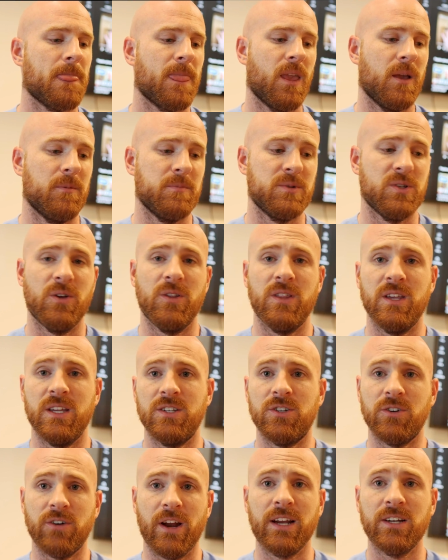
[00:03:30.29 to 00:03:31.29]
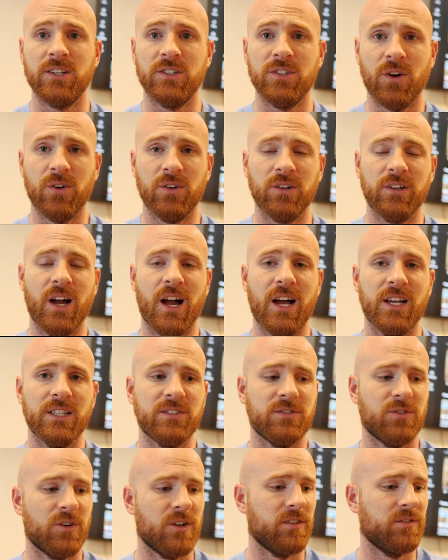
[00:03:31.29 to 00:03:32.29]
And so the direct total cost
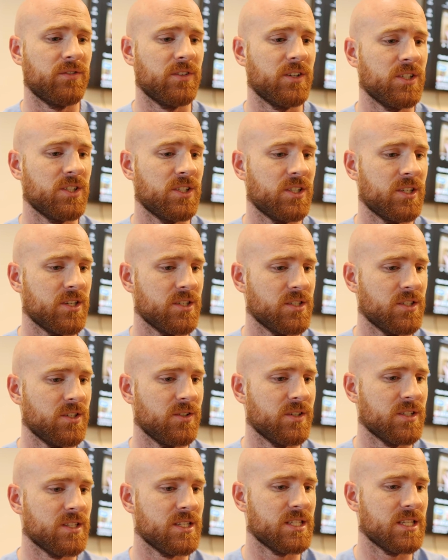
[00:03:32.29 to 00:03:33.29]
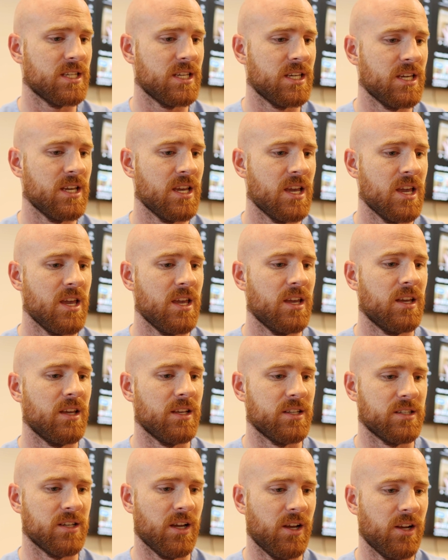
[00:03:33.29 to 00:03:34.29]
for the first year, as you can see,
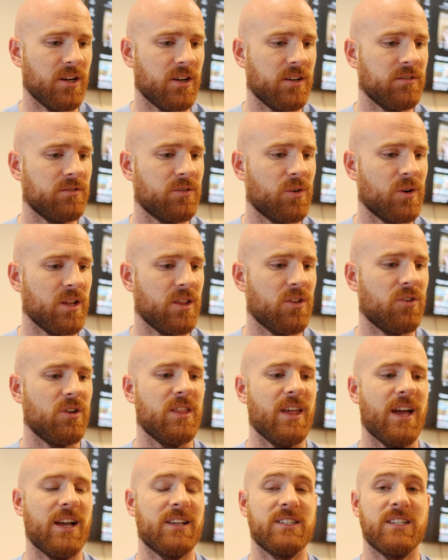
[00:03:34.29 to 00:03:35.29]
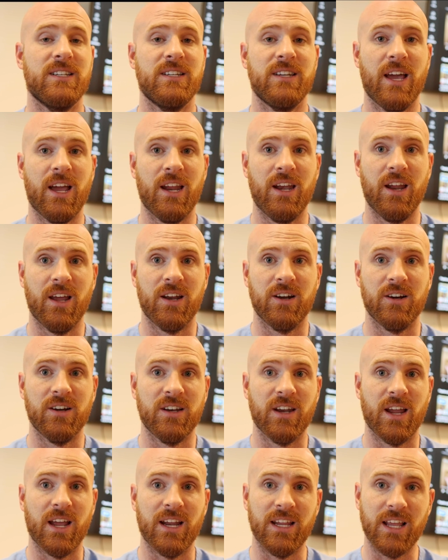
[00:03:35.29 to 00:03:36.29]
is
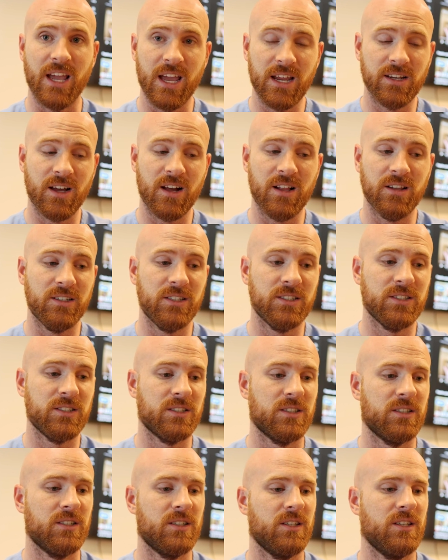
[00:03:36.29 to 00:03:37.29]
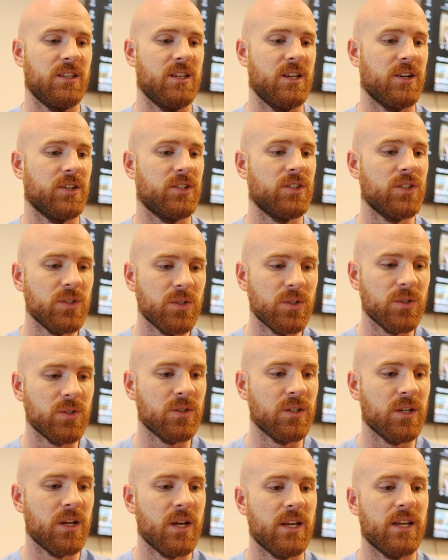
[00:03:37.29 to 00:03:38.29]
$143,998. Year
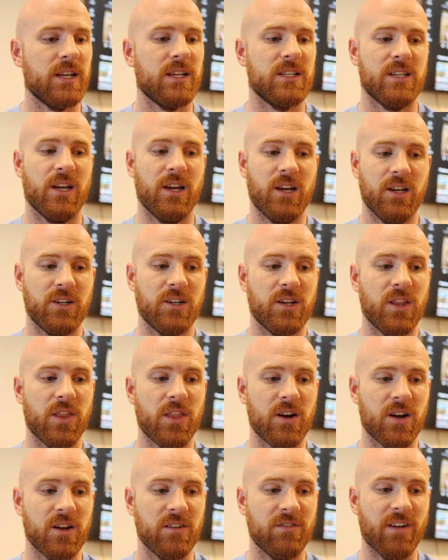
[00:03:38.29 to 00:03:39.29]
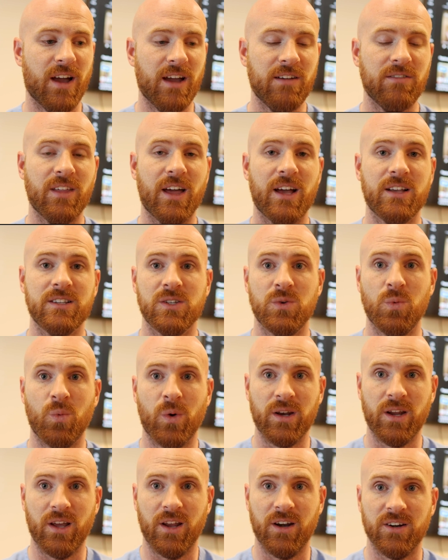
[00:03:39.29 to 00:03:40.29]
two is
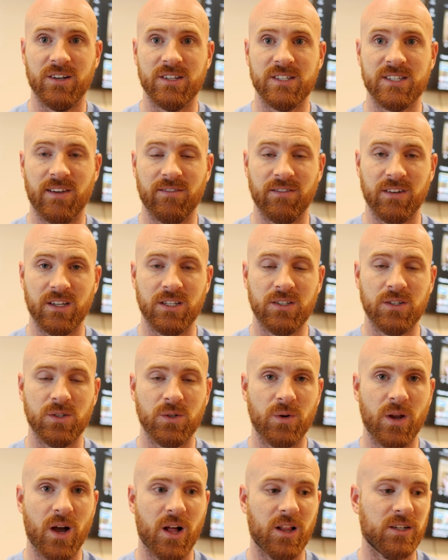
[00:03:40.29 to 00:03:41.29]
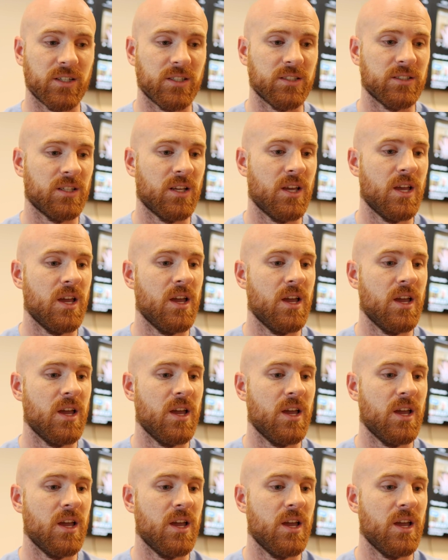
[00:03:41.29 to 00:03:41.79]
$135,172.